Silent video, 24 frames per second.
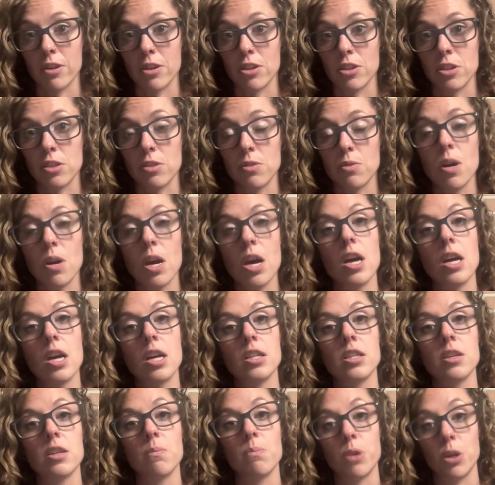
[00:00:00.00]
do
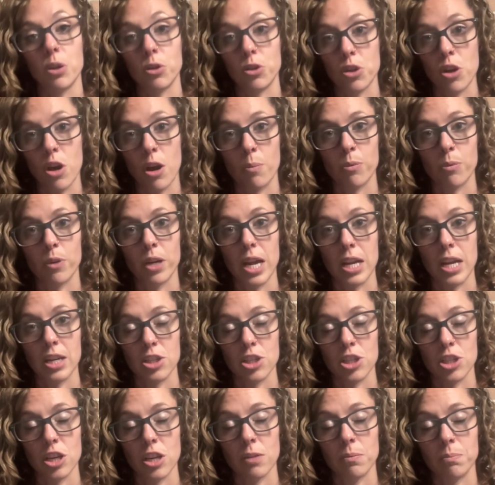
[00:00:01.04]
to build
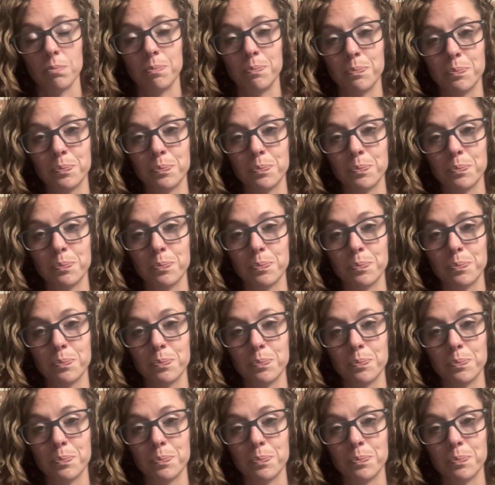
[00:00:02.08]
comprehension.